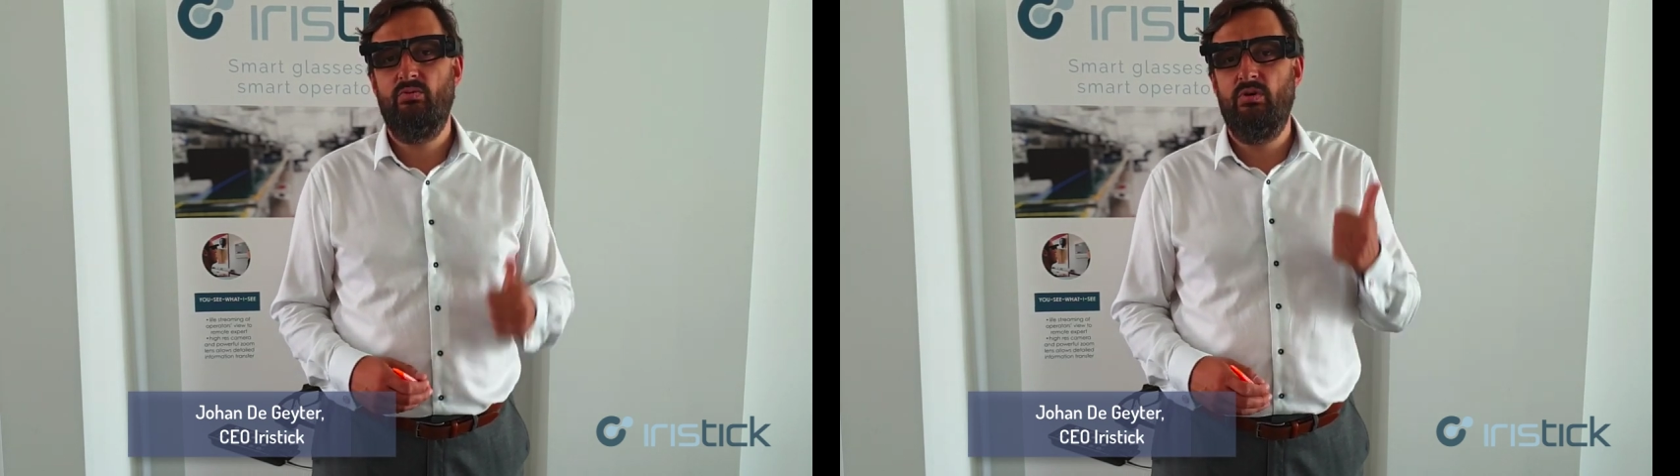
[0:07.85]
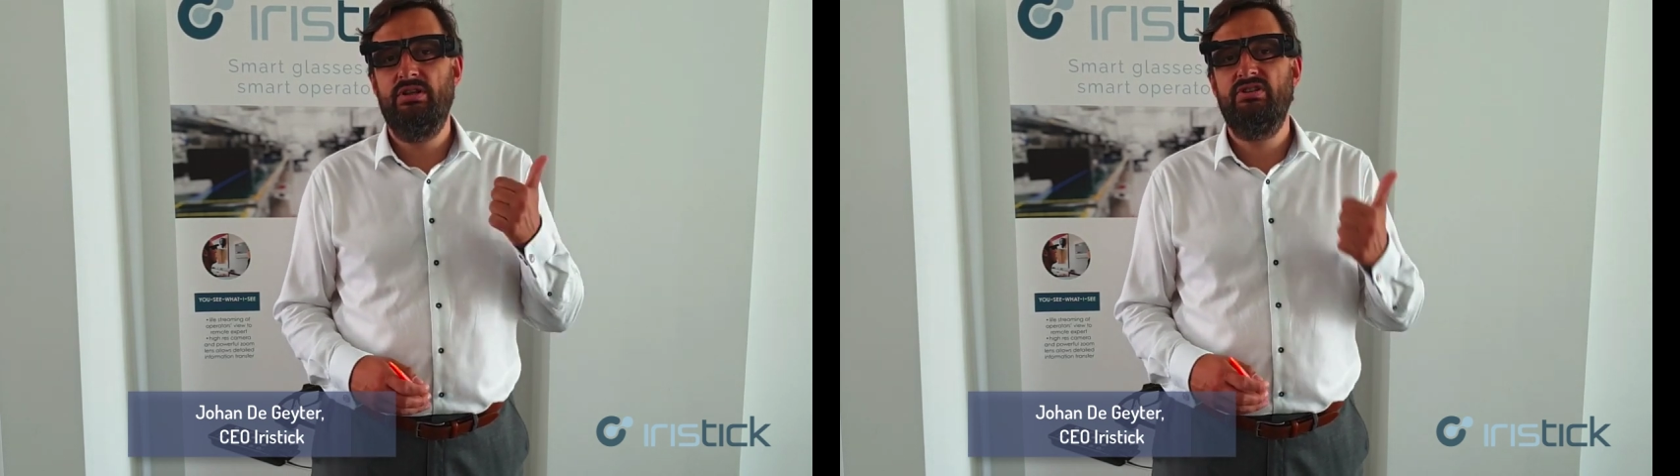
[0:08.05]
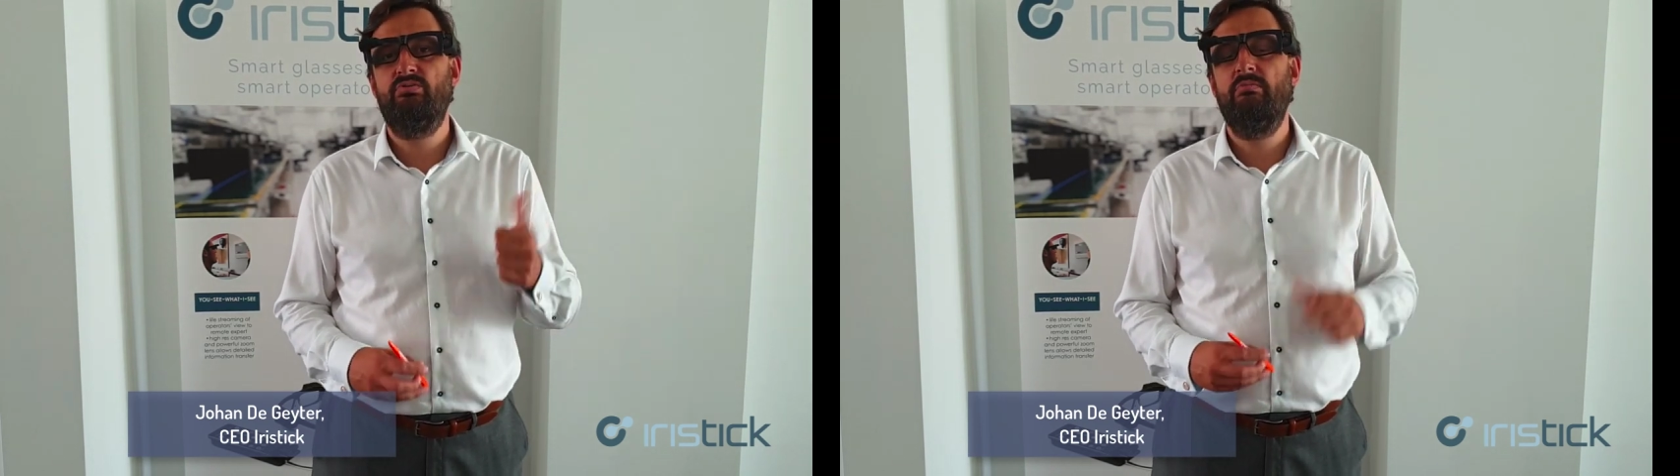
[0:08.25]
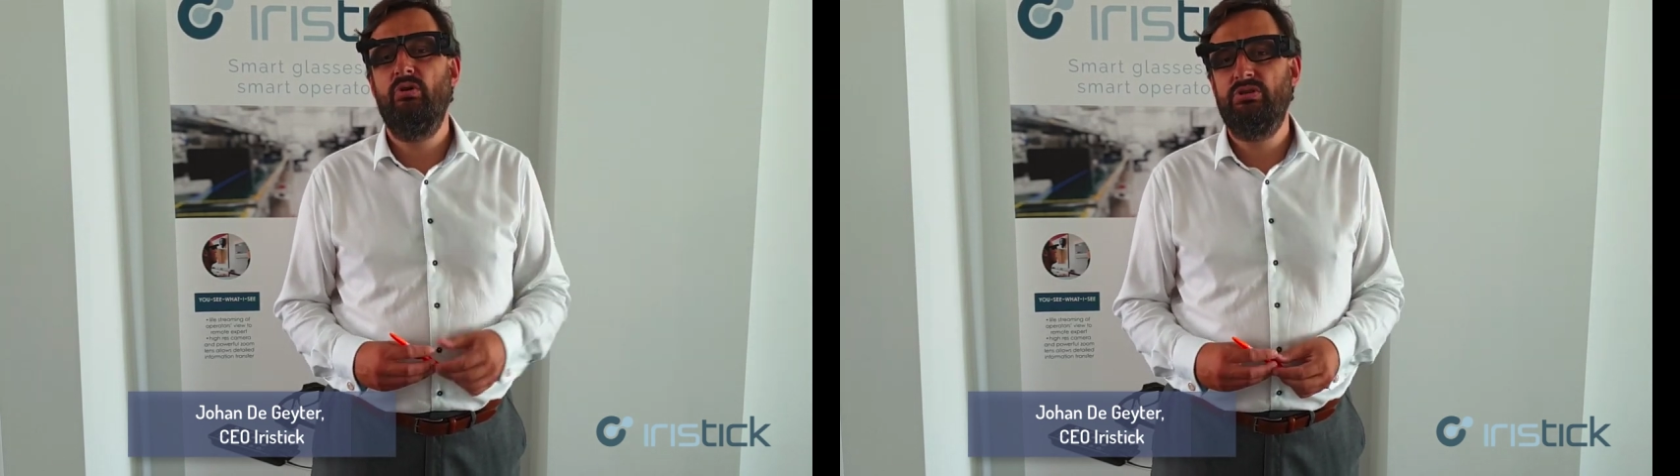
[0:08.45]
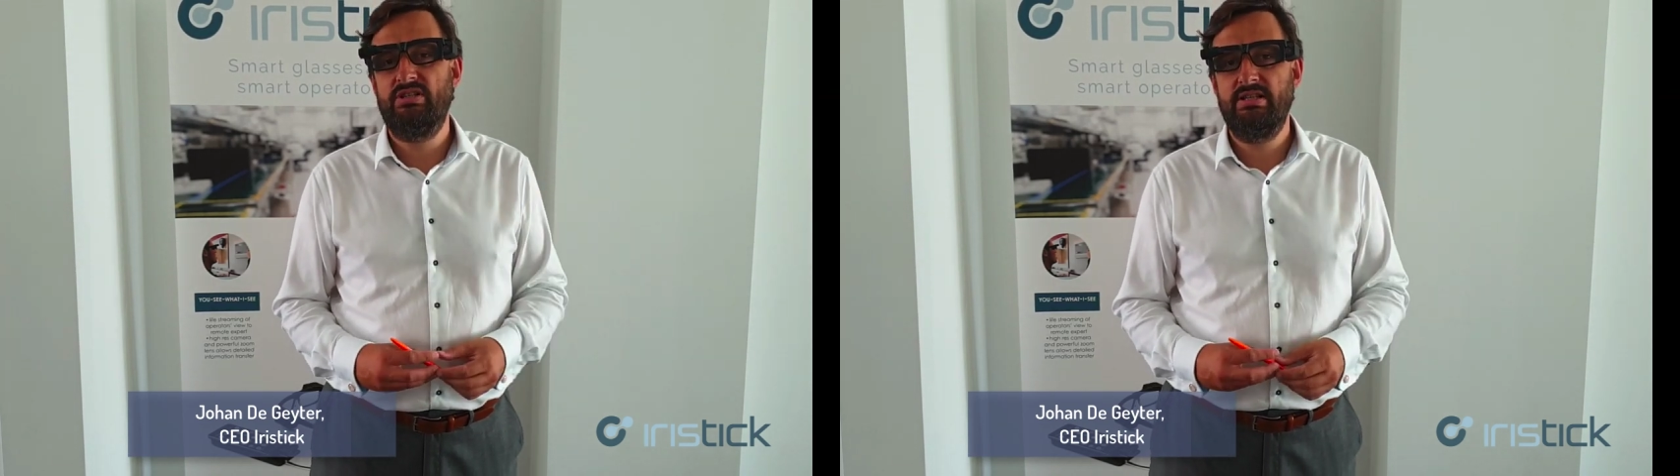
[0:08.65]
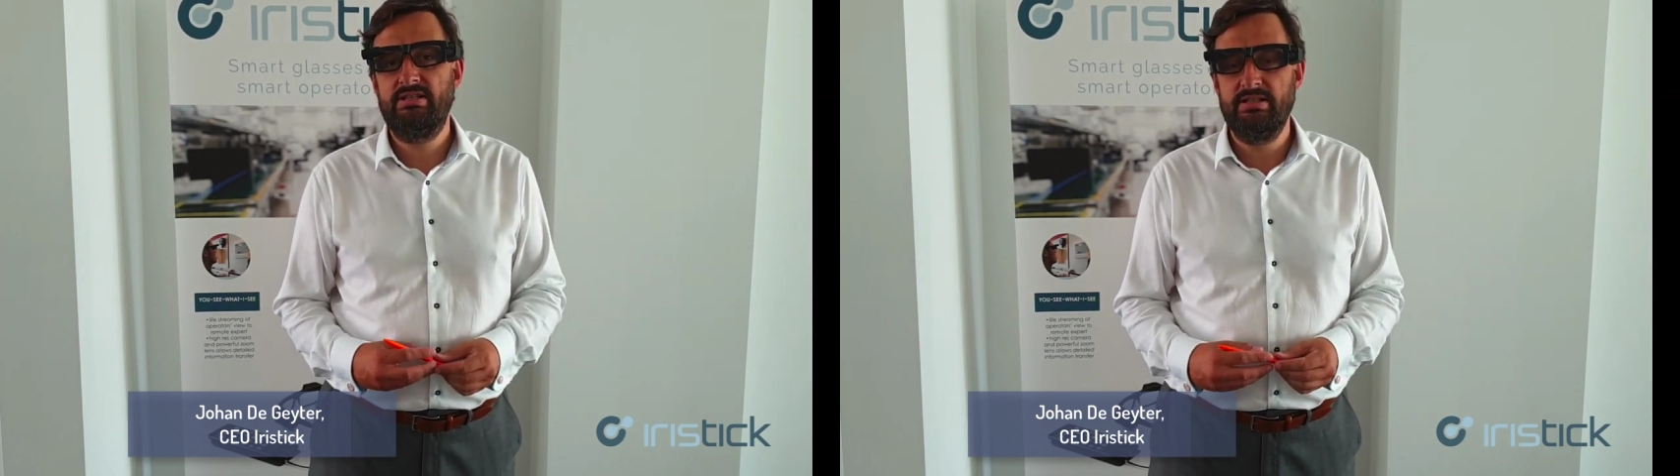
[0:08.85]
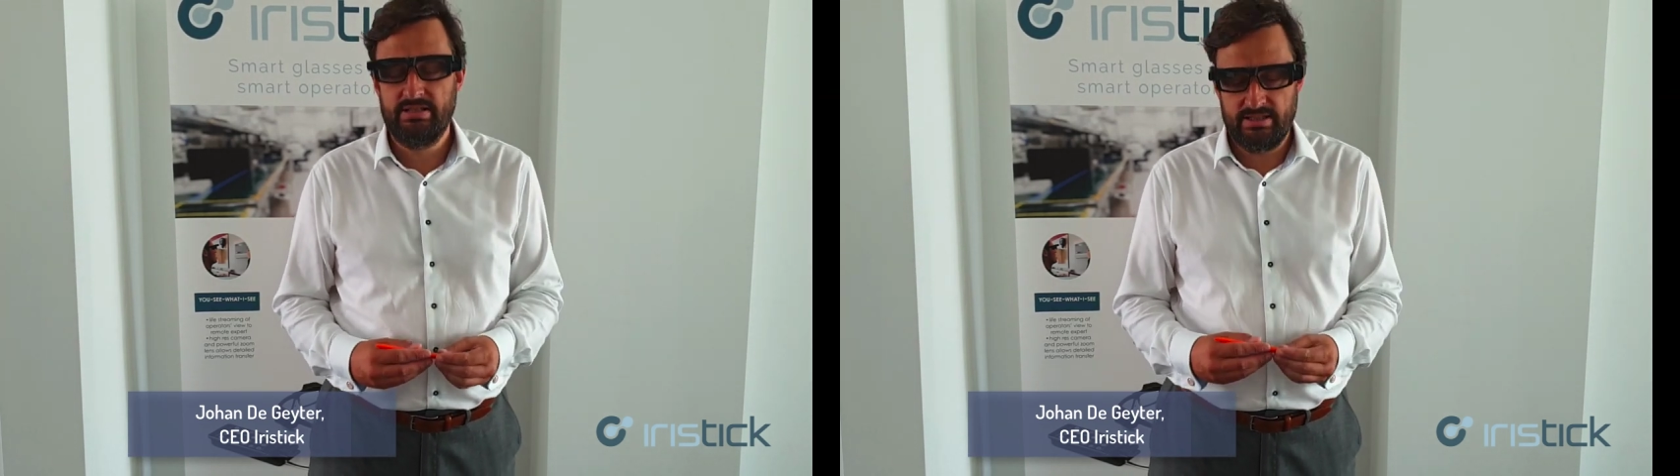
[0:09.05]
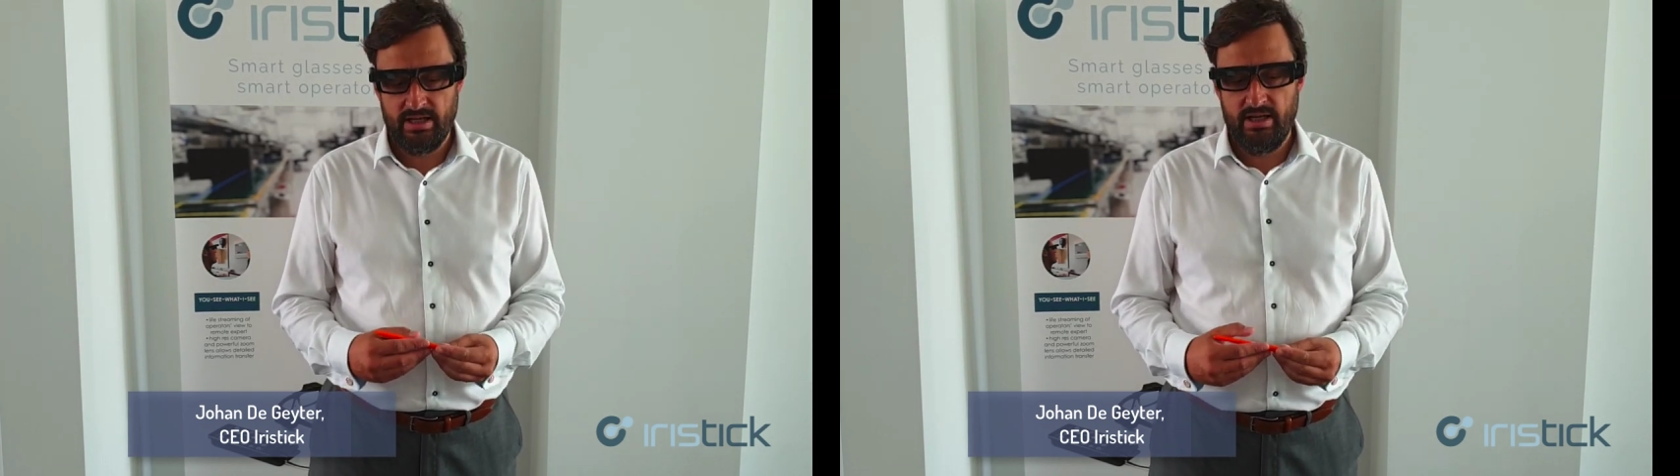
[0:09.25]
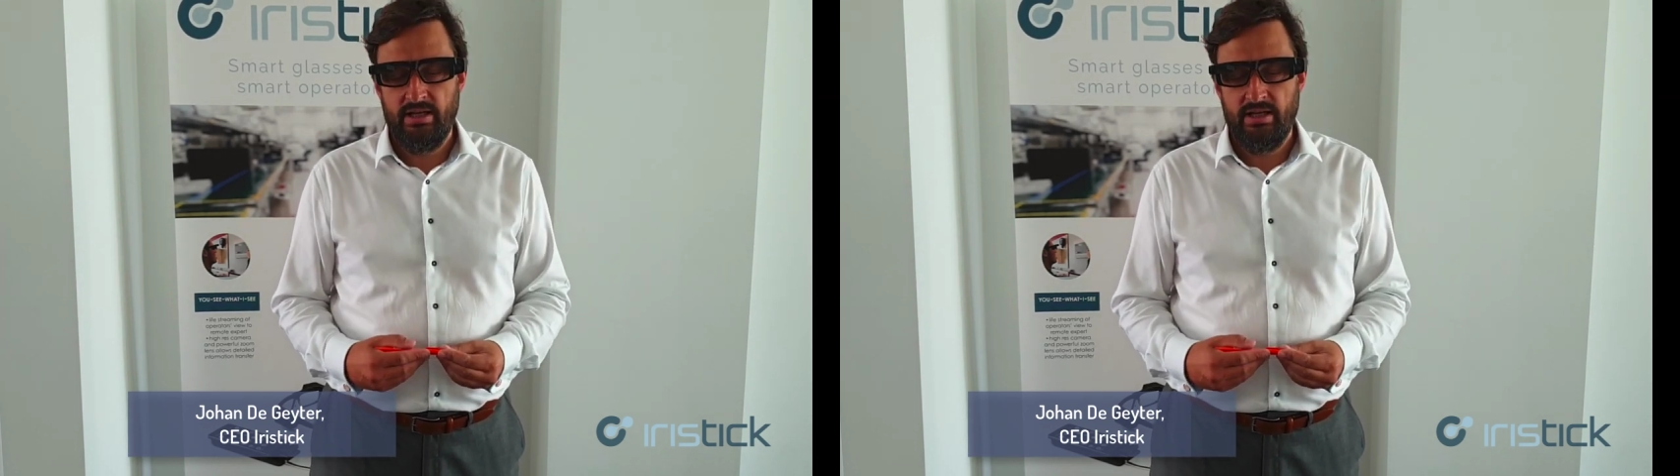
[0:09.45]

One is remote assistance,